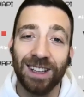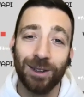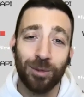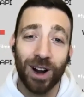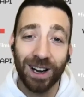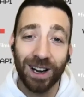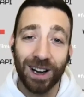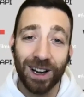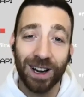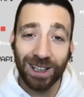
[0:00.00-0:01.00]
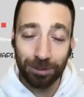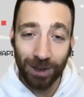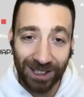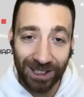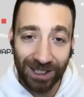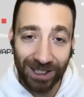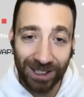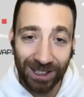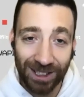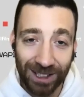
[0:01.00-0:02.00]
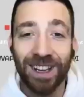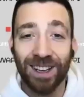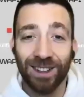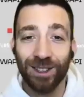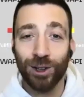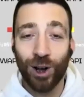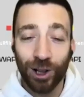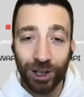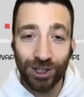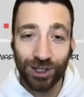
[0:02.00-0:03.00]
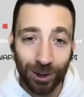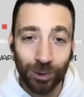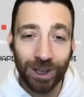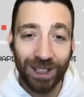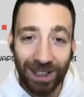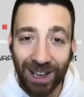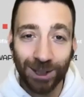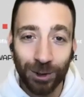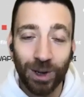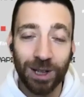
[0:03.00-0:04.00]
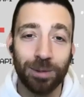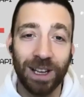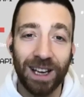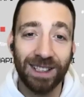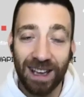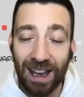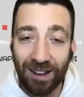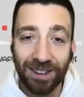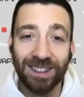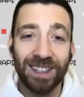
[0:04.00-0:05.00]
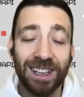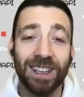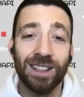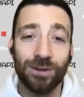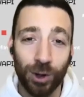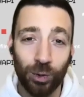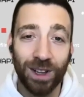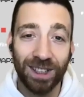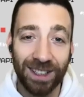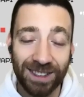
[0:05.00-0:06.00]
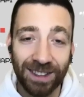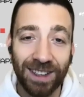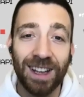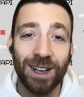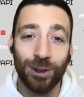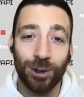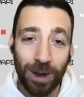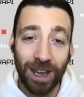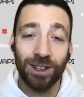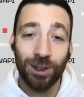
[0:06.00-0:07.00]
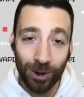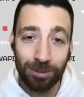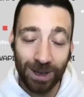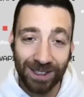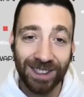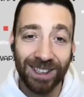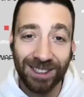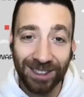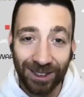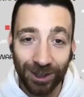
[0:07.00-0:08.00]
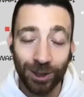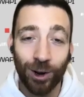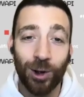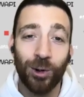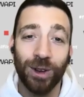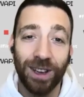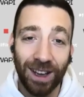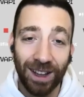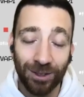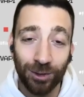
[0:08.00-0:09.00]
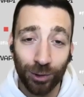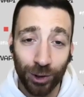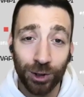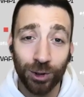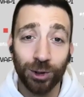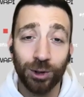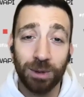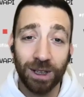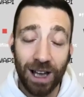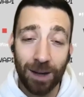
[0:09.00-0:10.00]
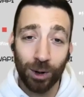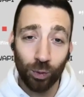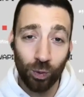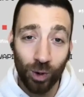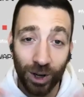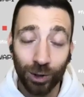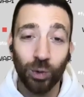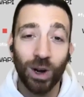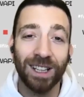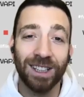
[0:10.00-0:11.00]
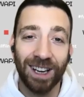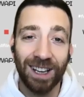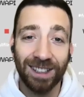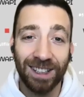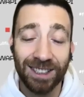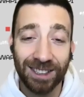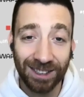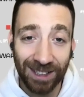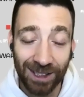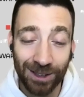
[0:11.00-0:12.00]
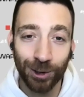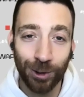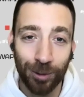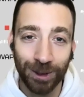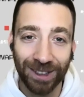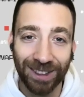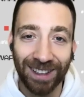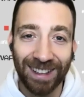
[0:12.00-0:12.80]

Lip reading: the marketplace integration, the knowledge that we collect in one place, everything is for one reason: to make your business grow and for you to become a worldwide trading successful company.